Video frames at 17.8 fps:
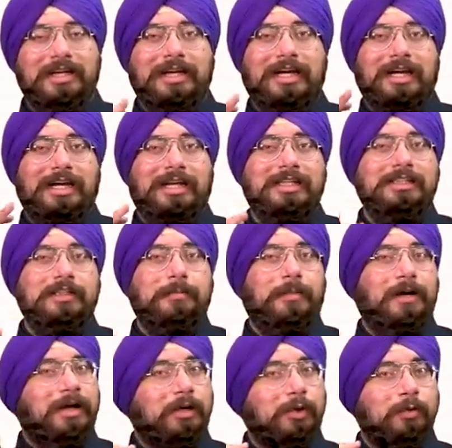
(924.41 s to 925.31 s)
it is a
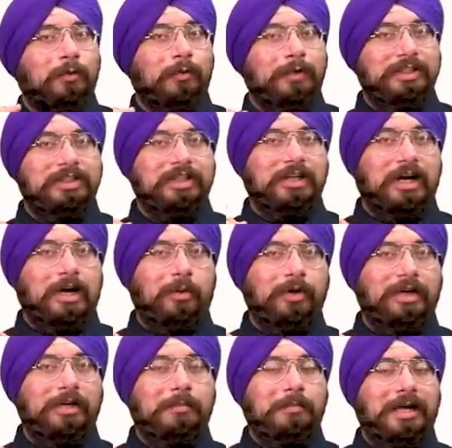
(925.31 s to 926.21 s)
part of which
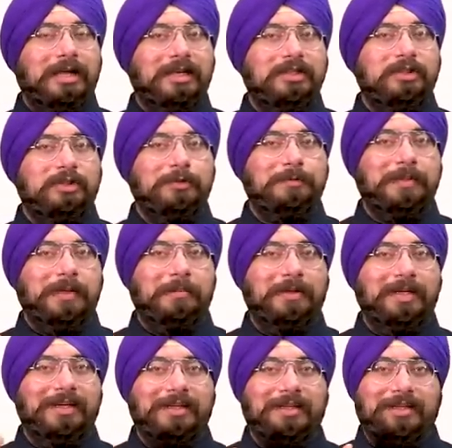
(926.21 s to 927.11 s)
account in balance of
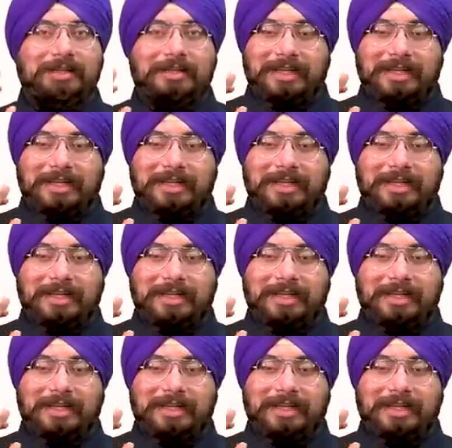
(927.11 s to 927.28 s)
payment